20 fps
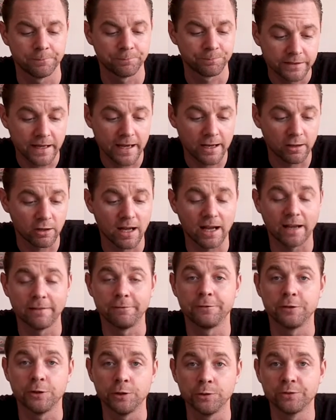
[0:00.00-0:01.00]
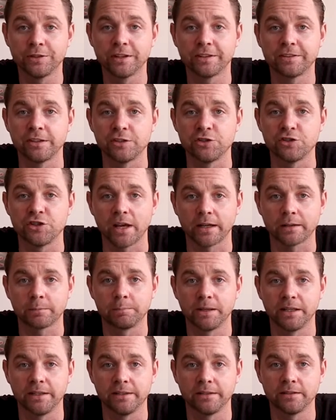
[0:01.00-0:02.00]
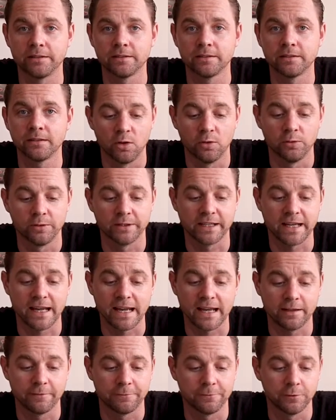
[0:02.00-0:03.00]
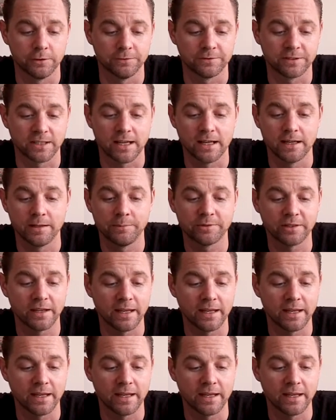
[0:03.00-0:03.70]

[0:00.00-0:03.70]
Now, I've used this eject button only a handful of times,